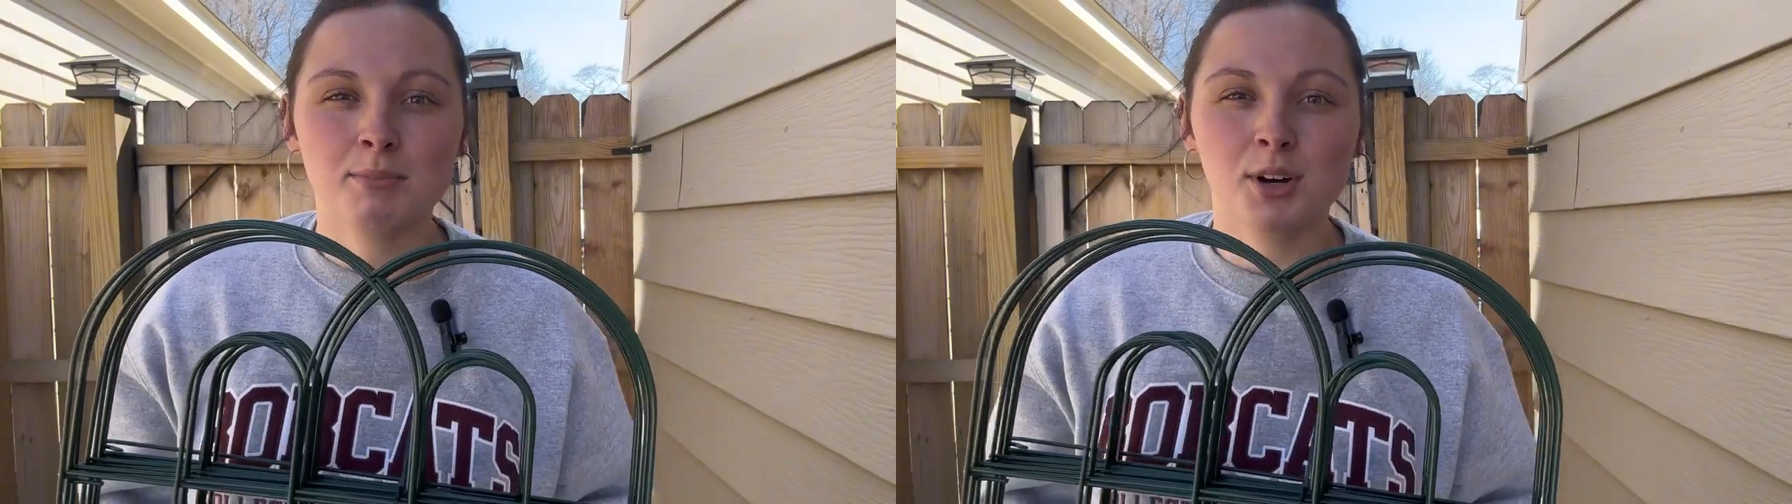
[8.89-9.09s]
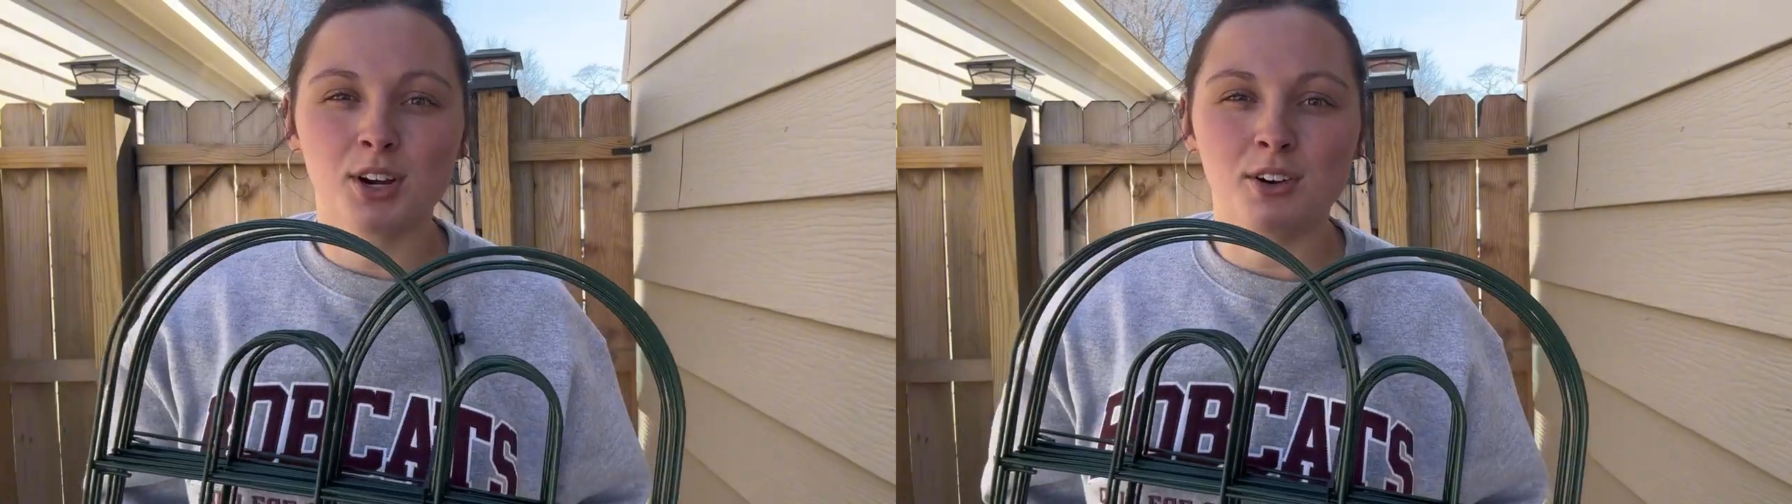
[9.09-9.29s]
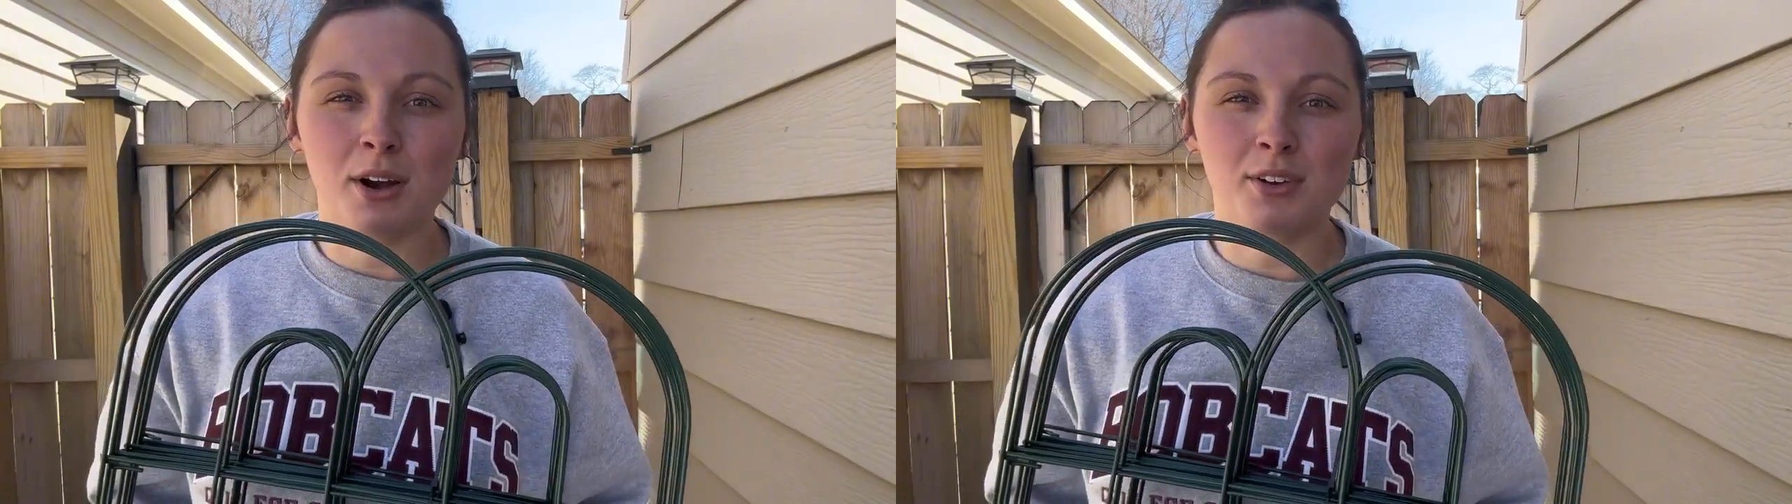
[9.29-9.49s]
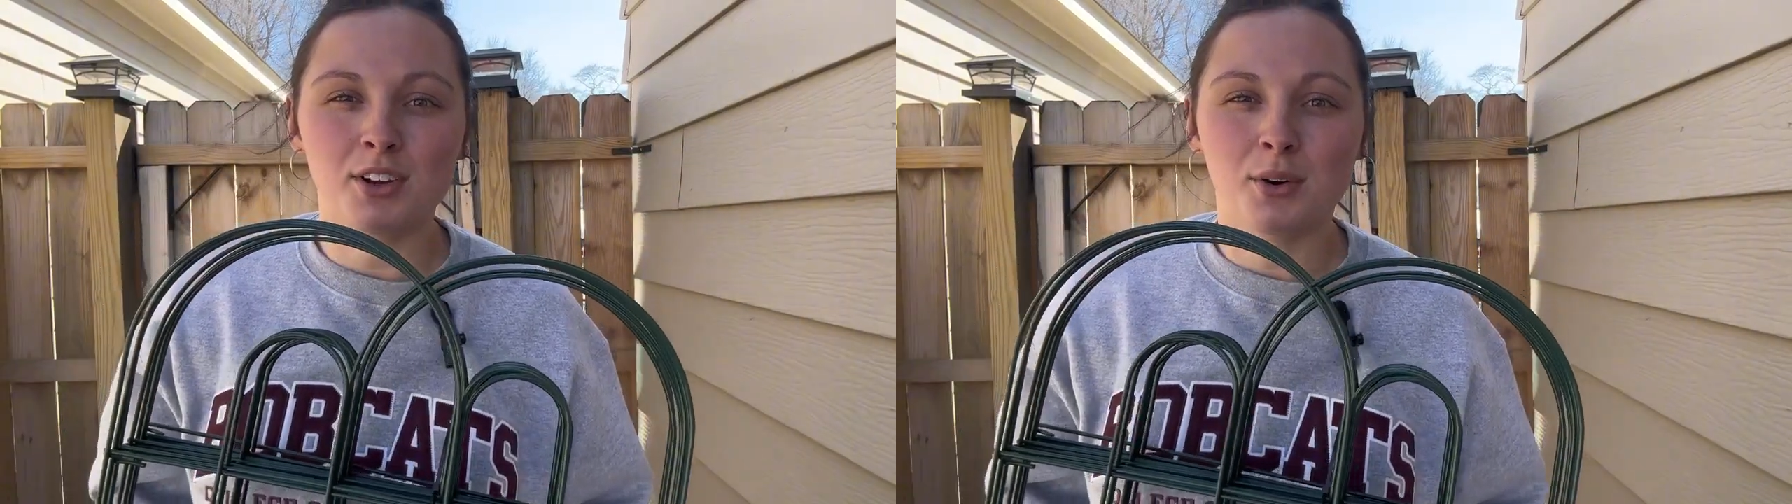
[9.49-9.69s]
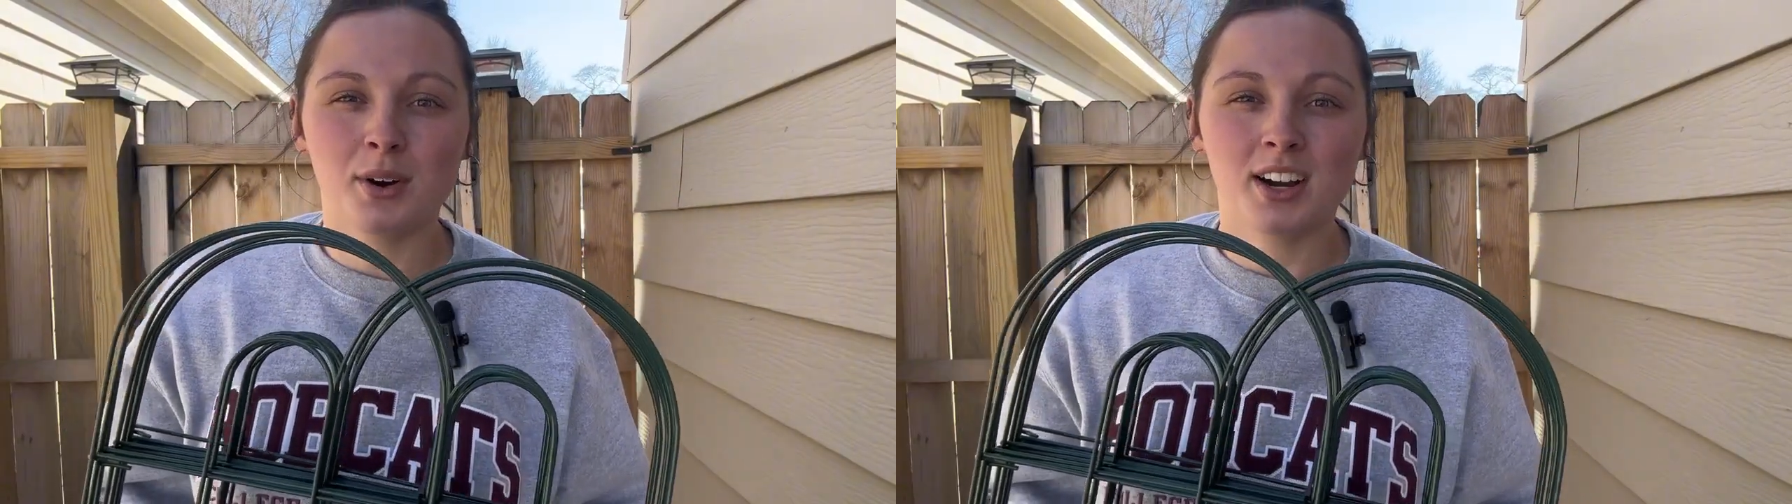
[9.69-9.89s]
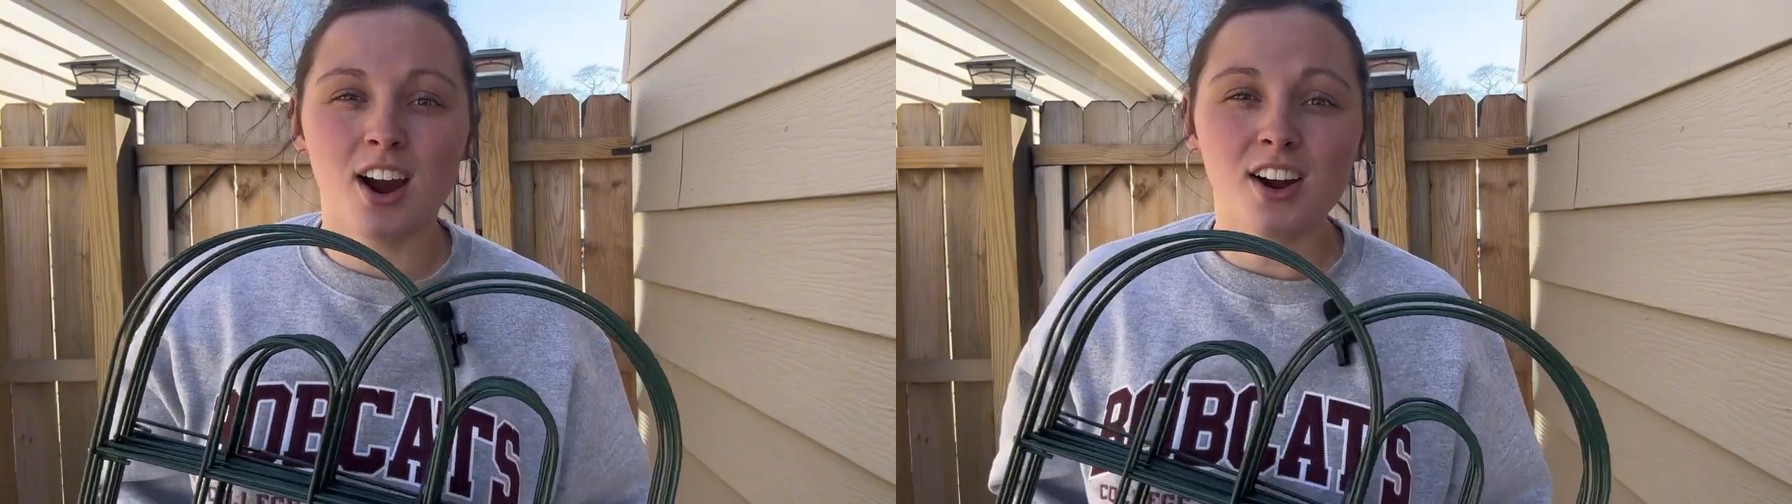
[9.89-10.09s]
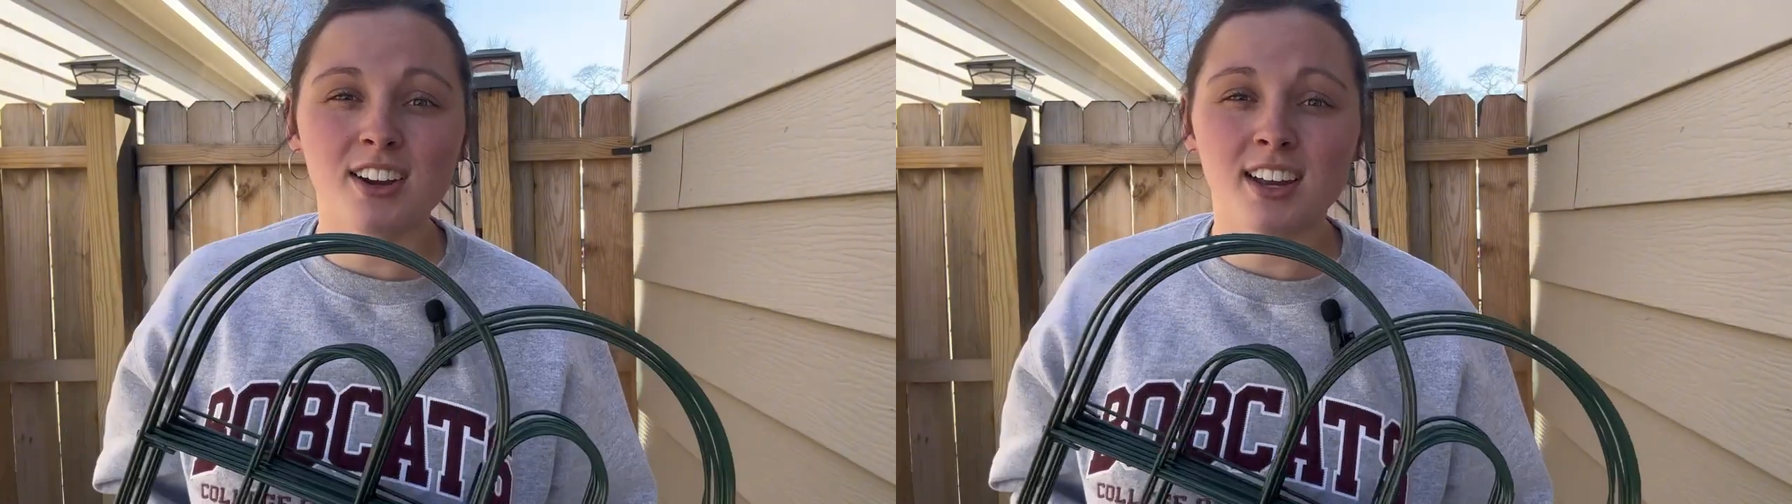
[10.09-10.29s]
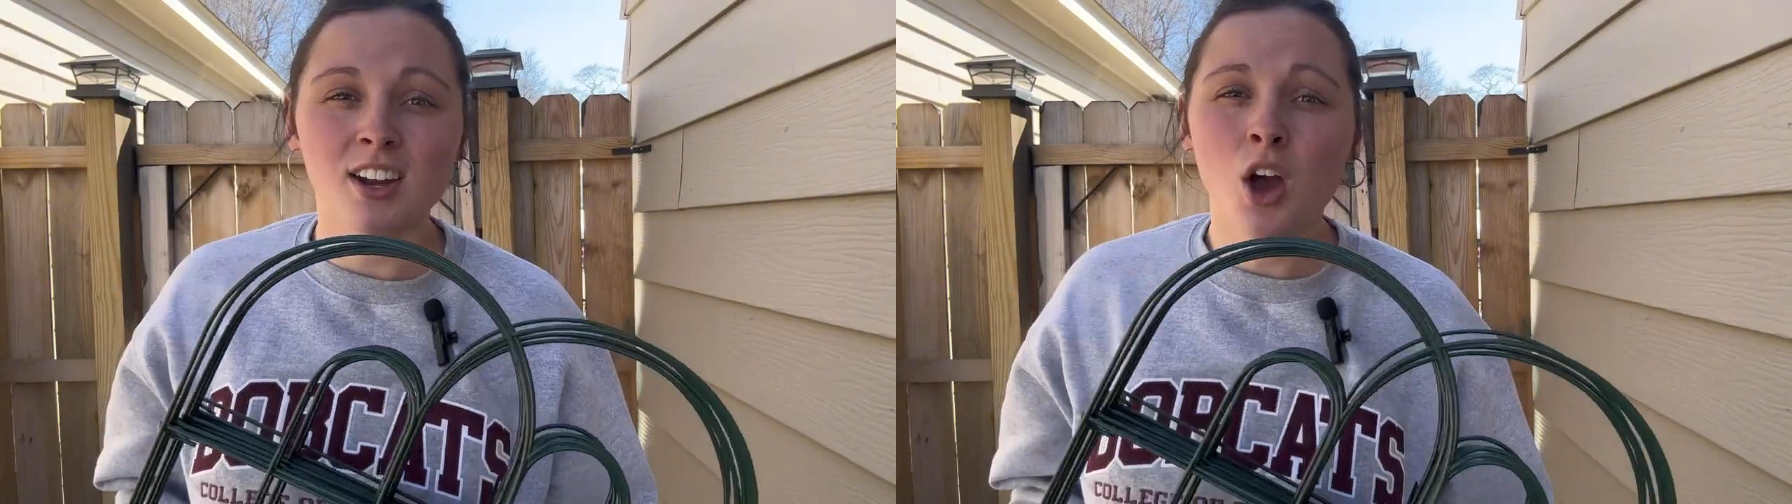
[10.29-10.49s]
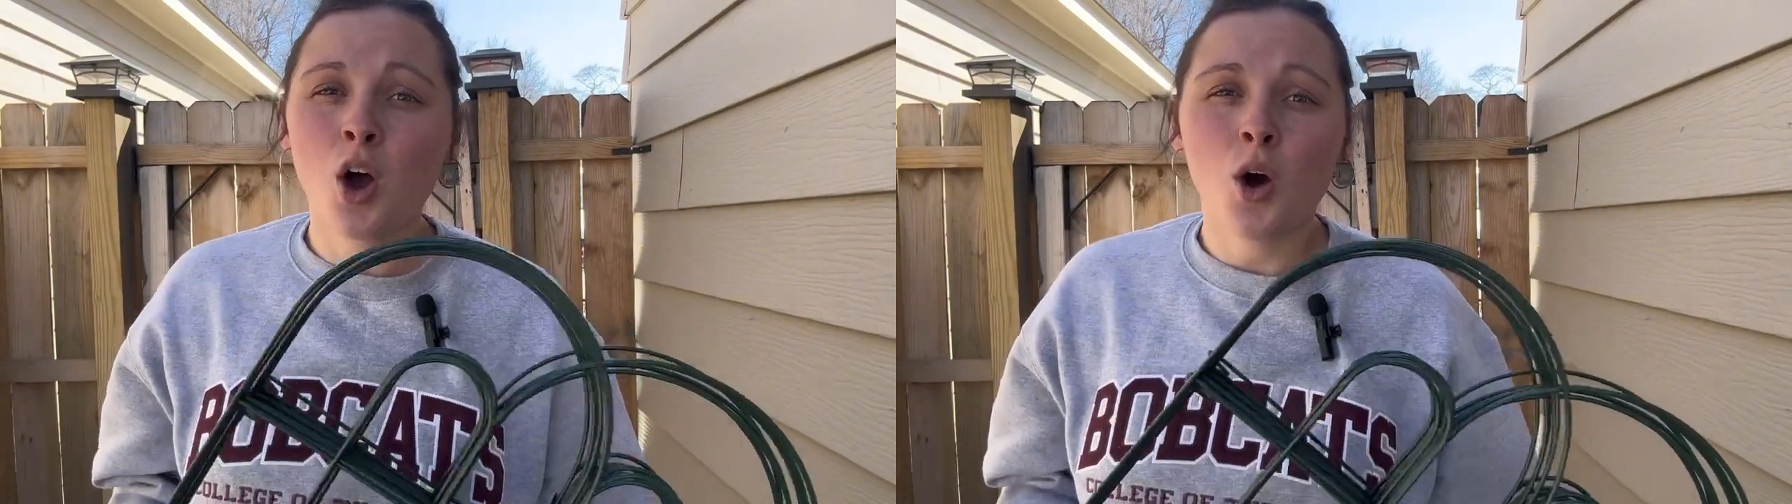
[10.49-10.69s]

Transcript: to put around your garden